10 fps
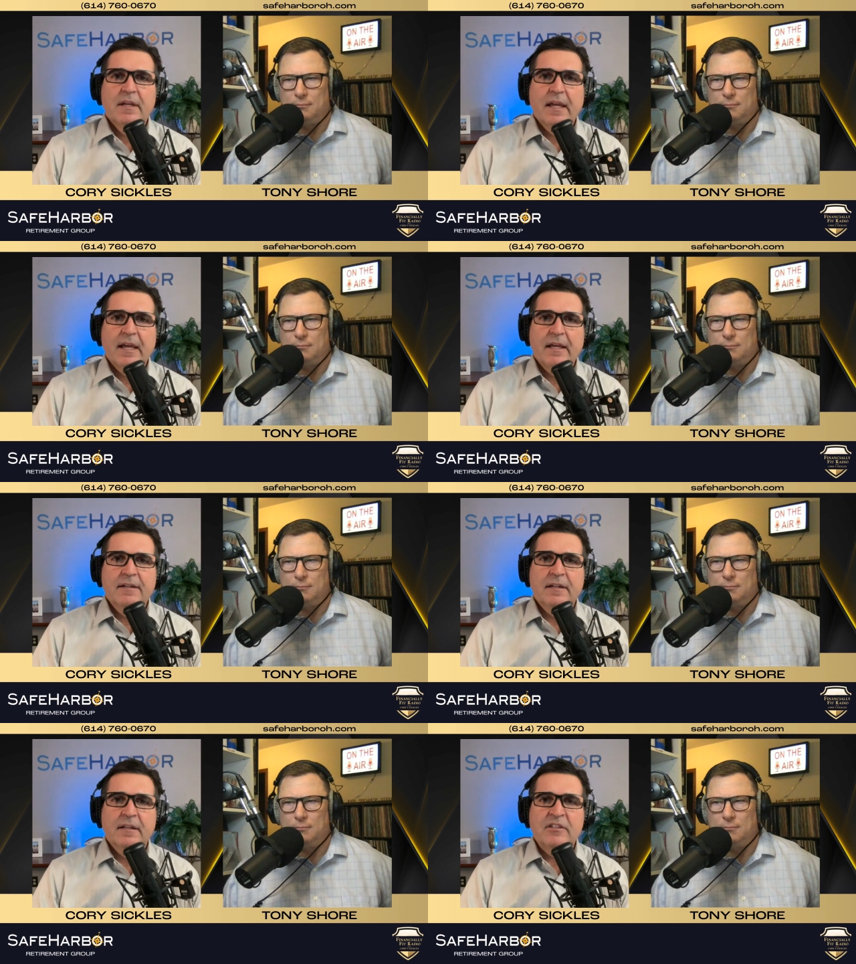
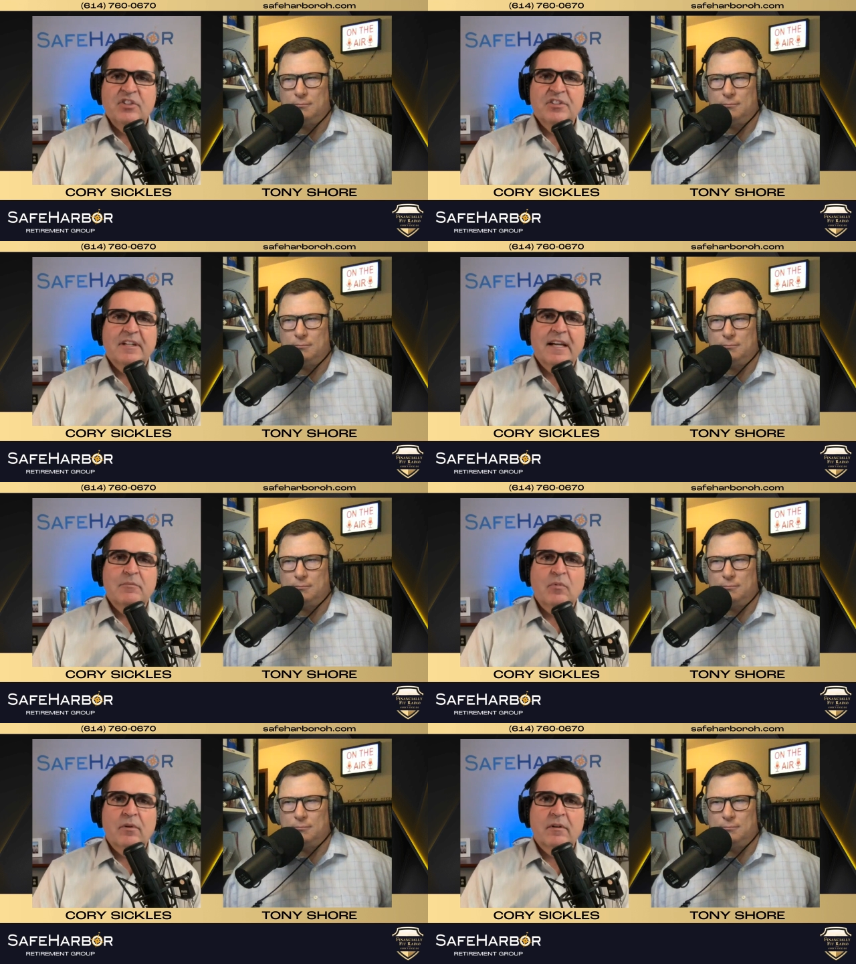Speaker 1: And uh, it's just a lot
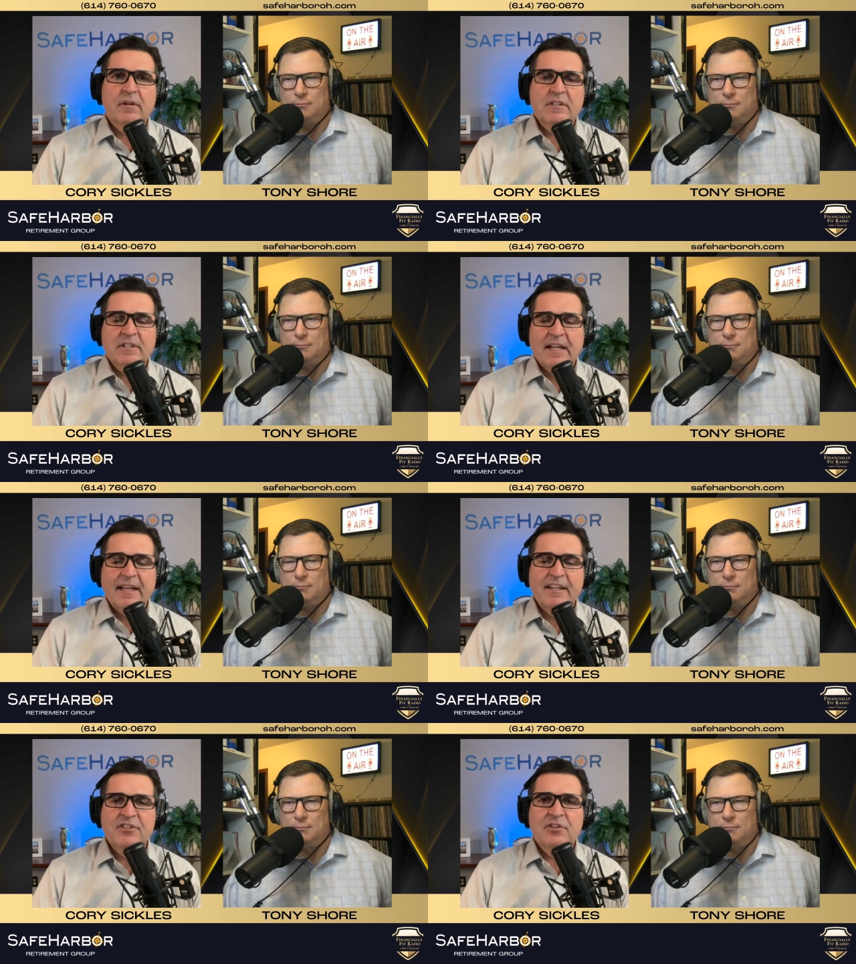more, it's a lot
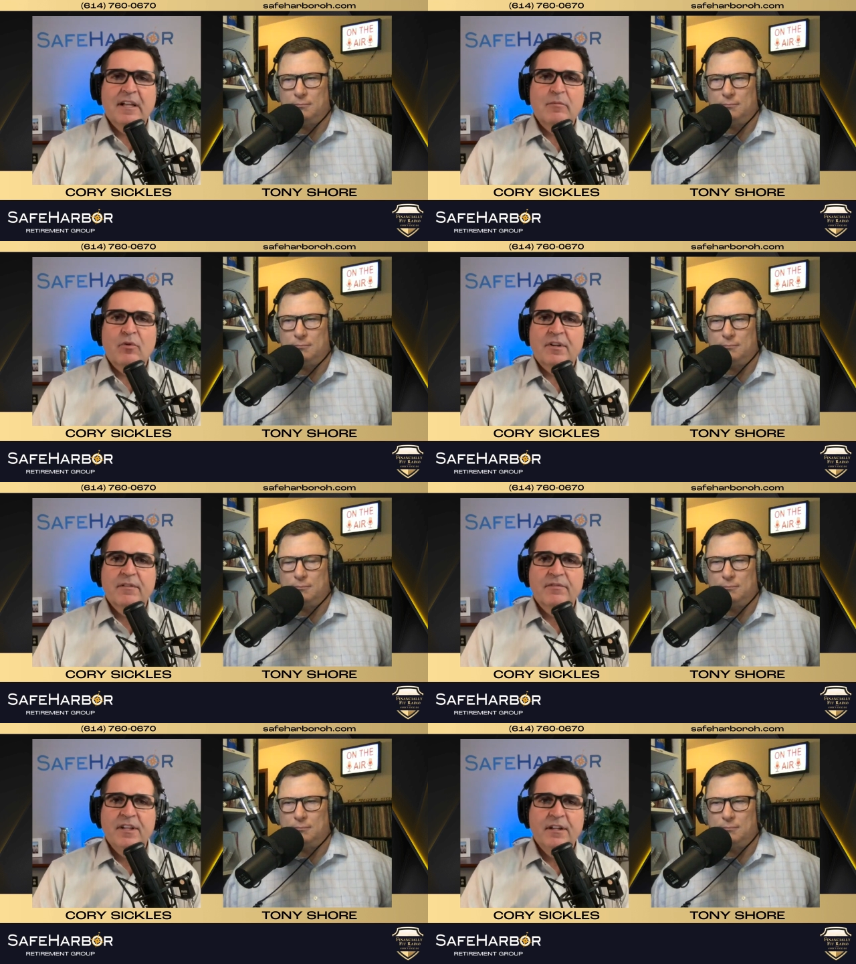easier and a lot more
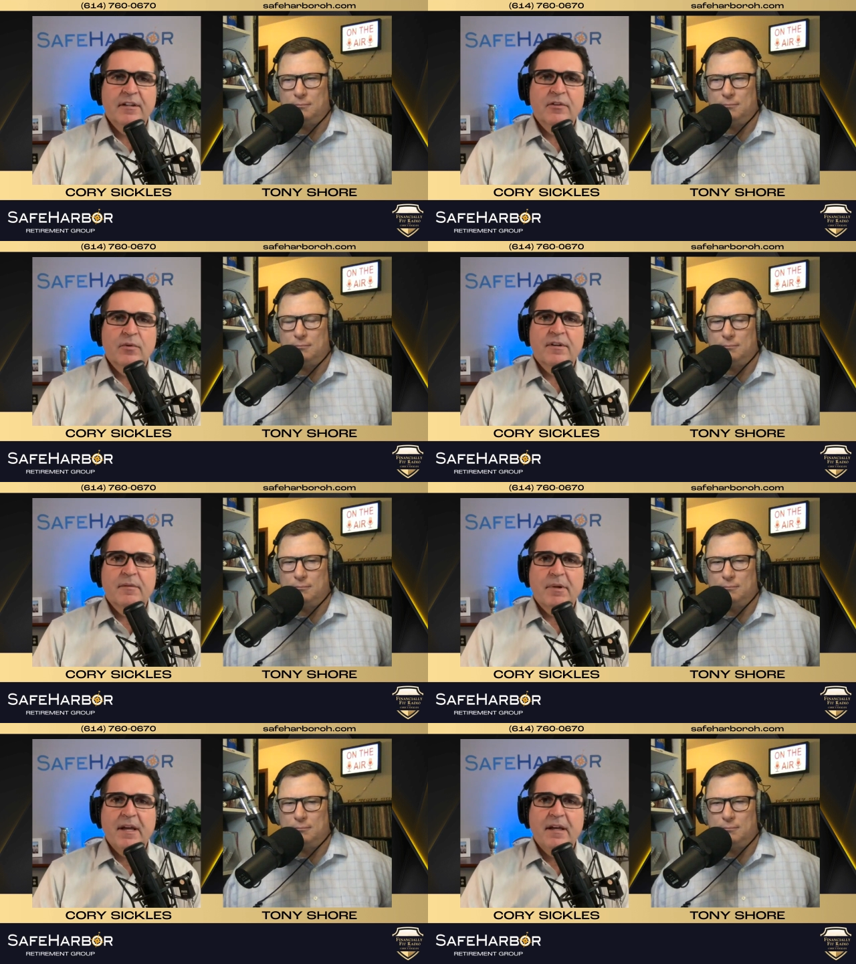convenient in order to
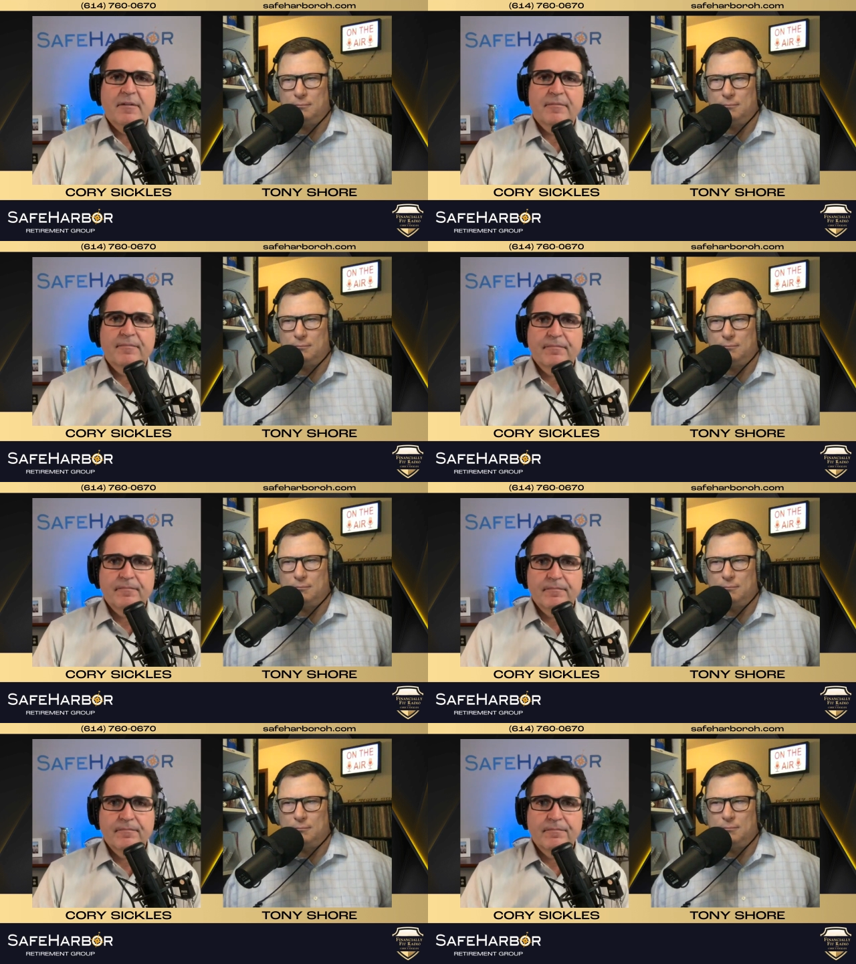pay.
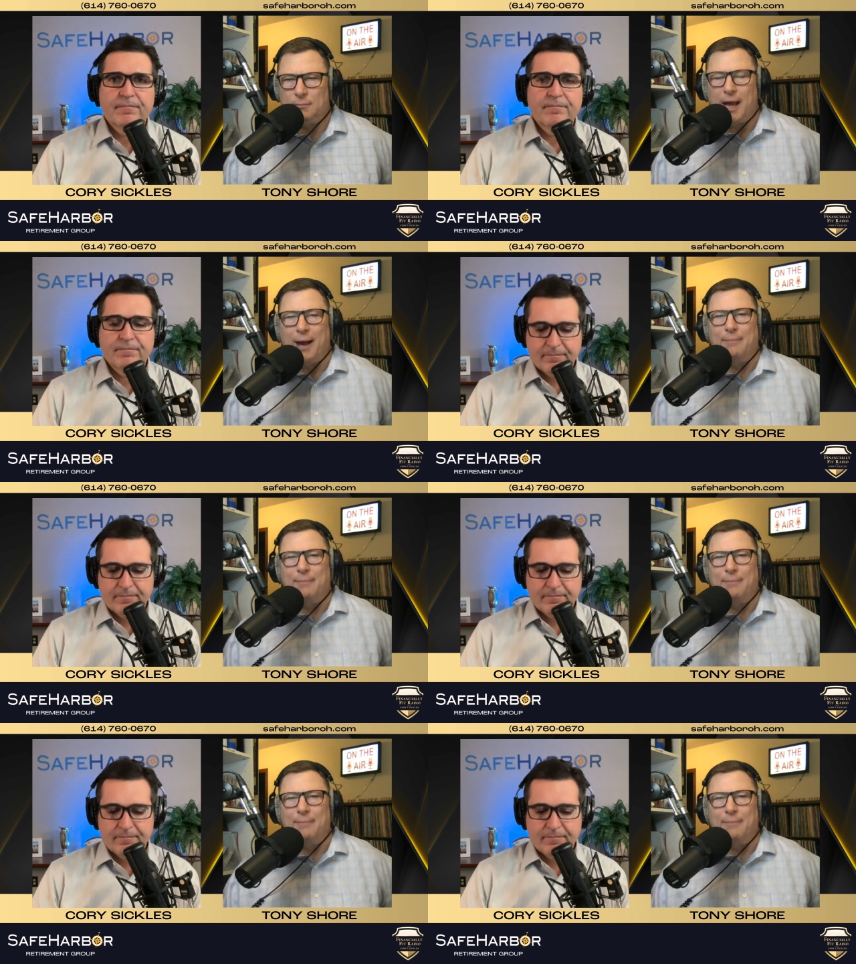Yeah.